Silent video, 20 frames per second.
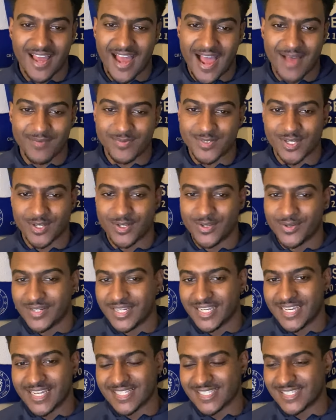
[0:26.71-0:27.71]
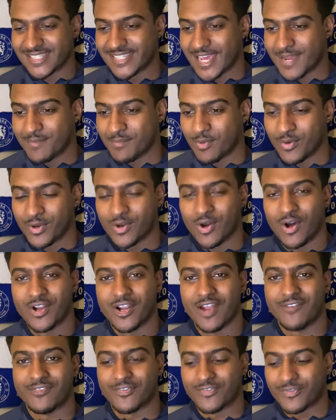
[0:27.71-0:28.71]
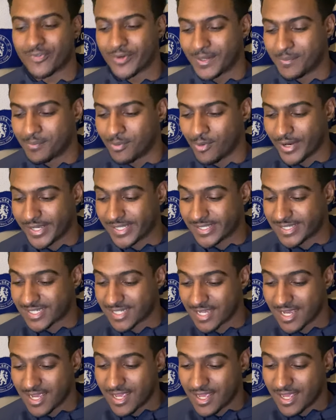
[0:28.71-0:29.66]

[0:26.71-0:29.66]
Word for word: Absolutely insane. But we got another three points.